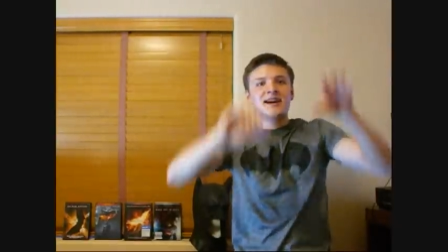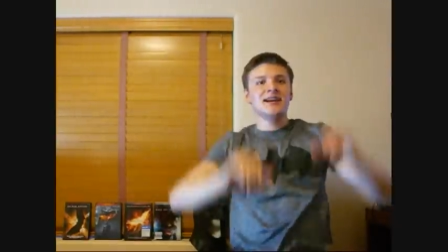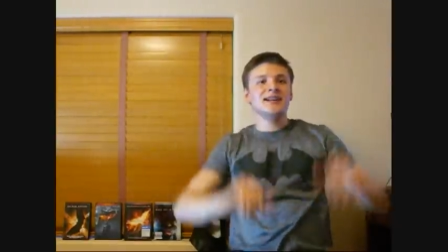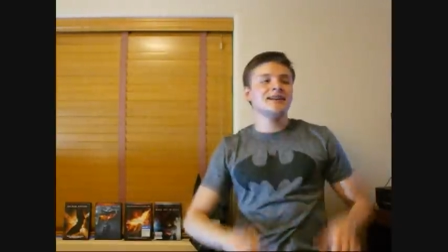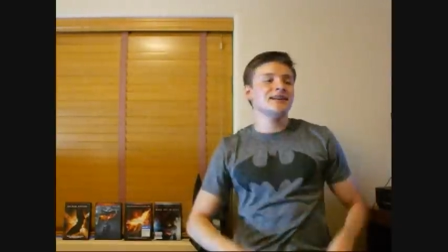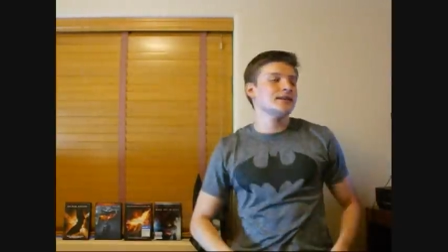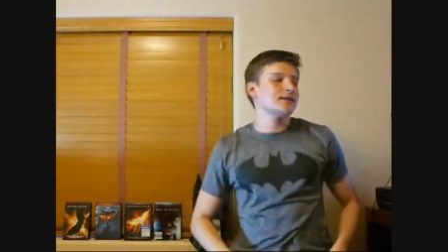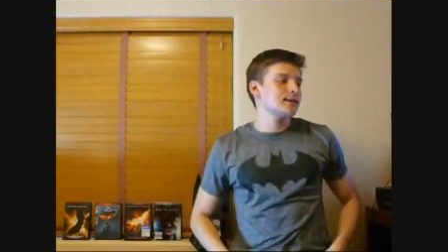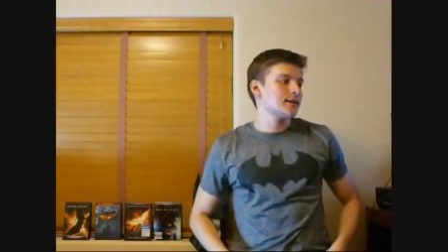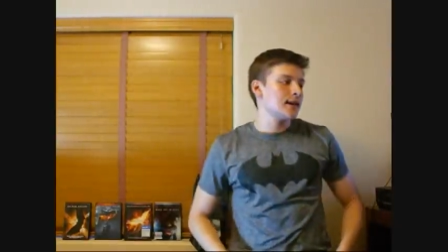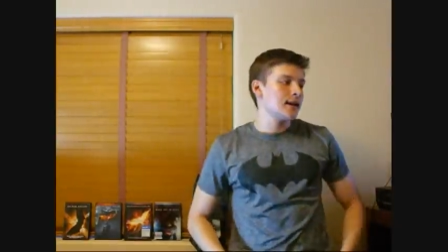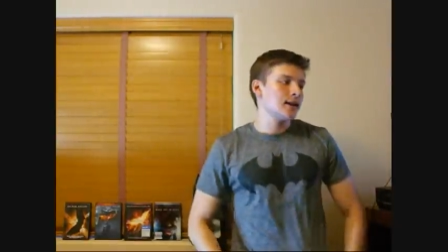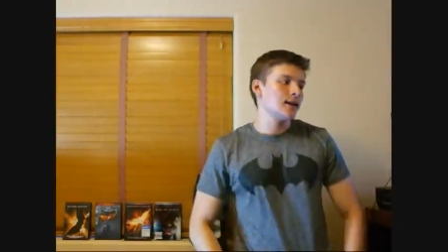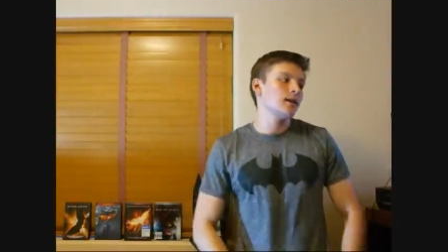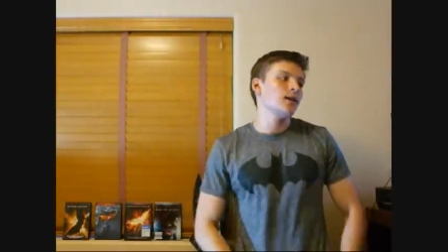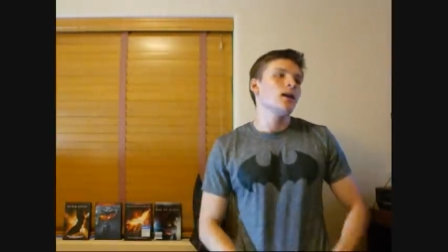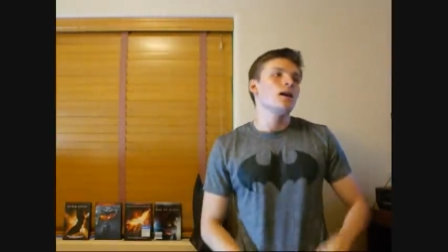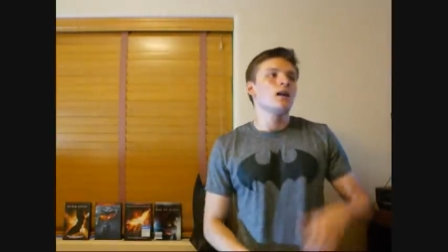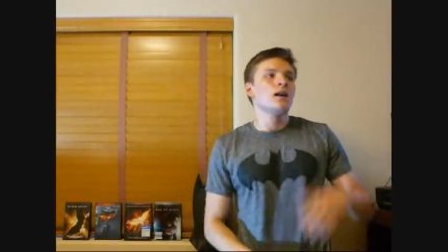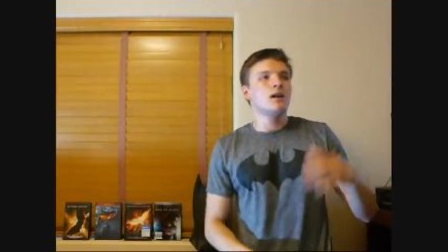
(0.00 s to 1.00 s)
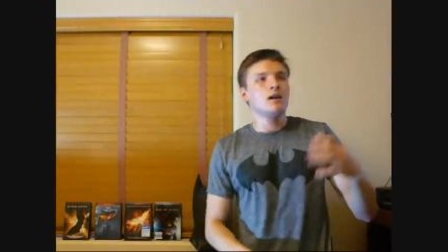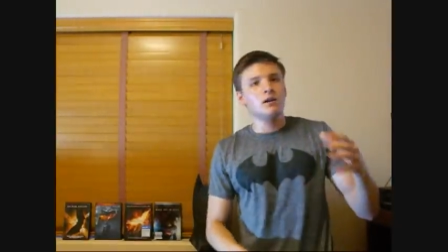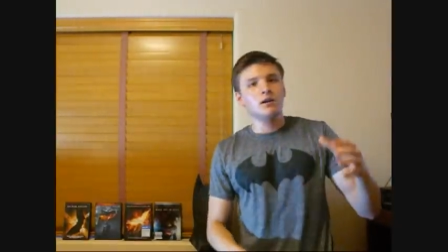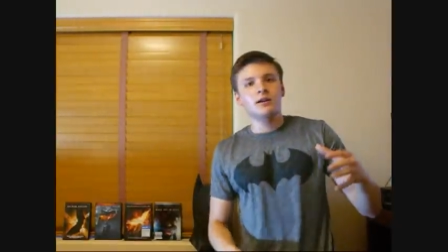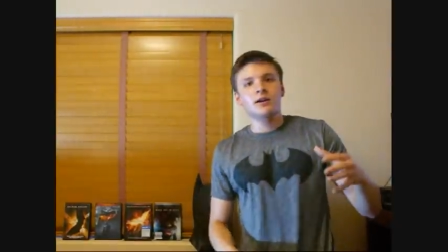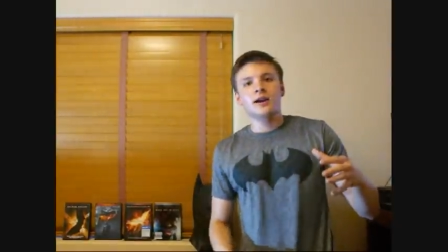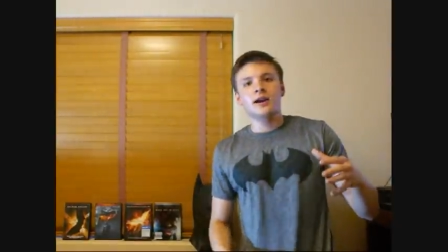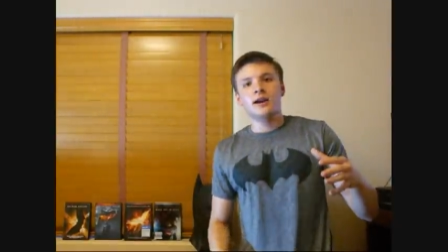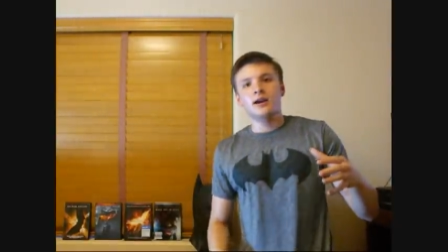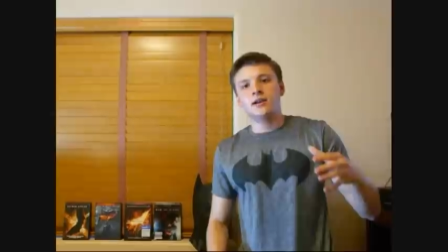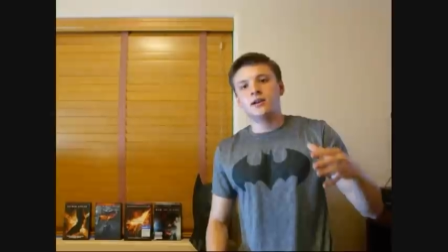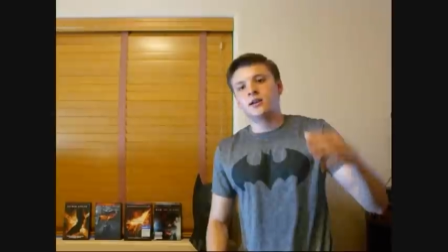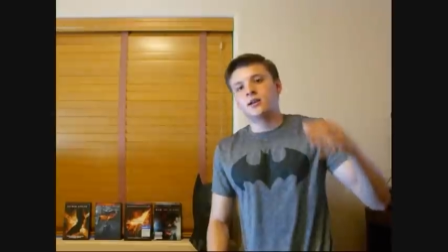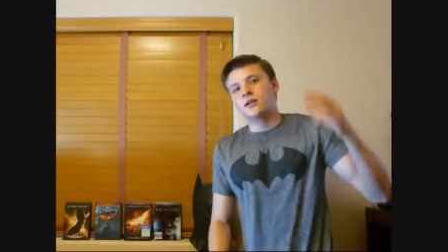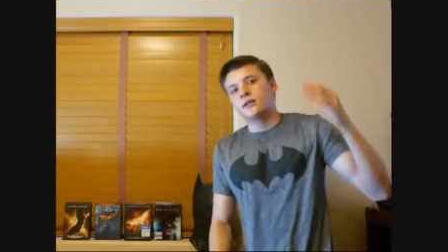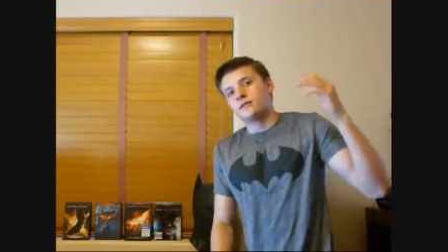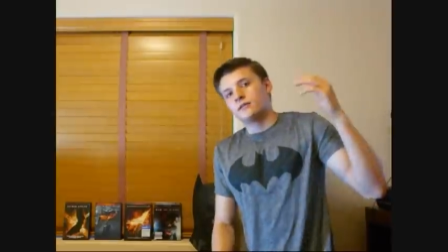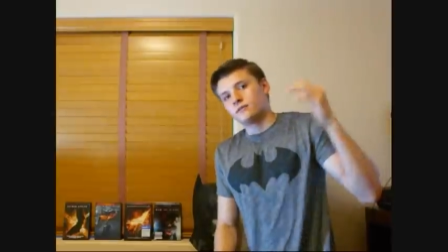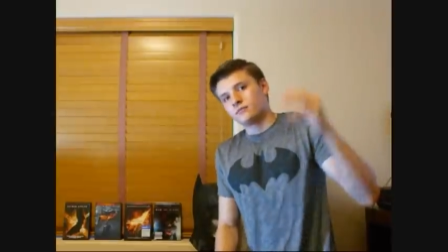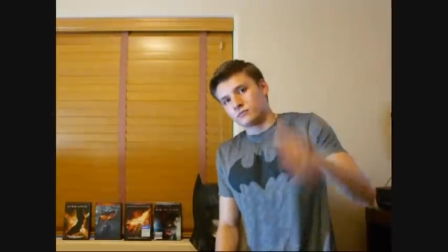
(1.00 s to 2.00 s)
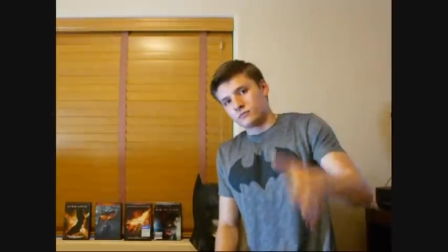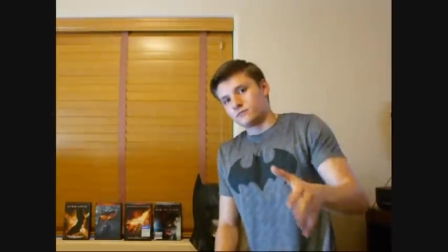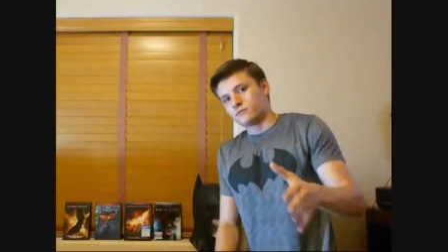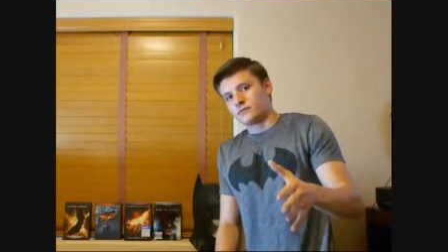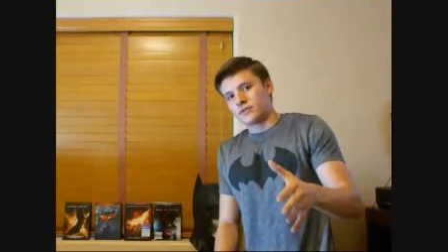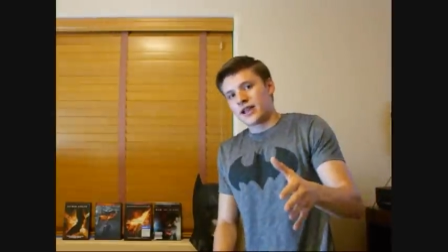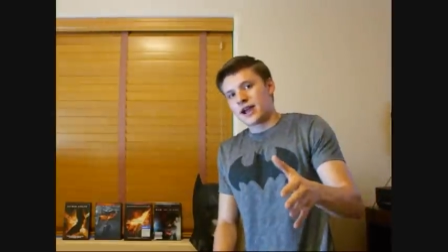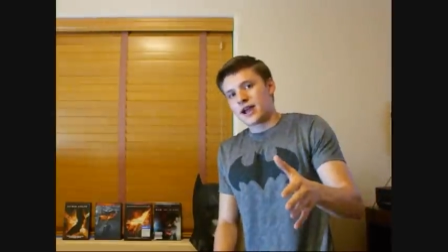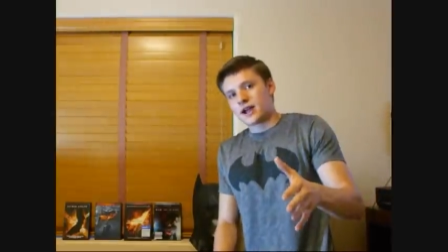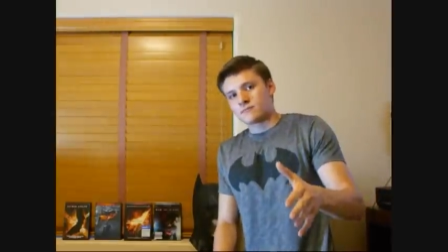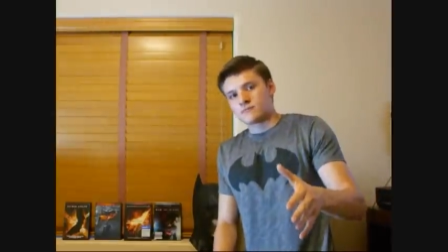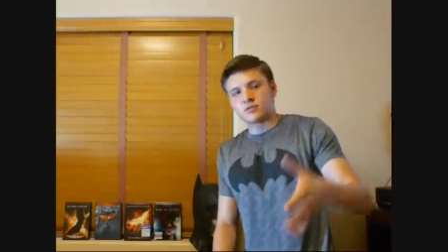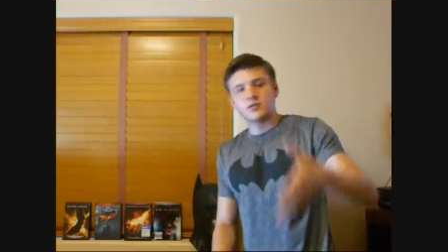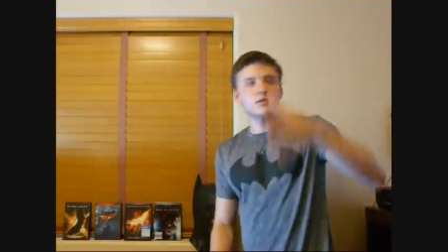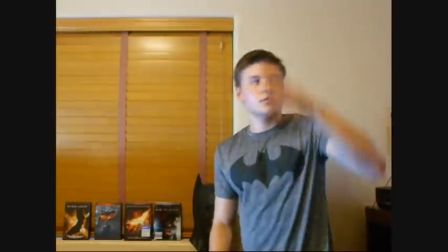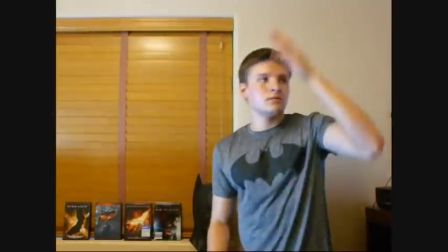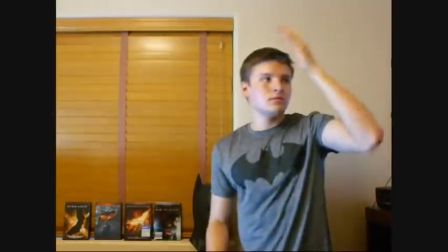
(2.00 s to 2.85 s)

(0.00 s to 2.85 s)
and it said, okay, Cap,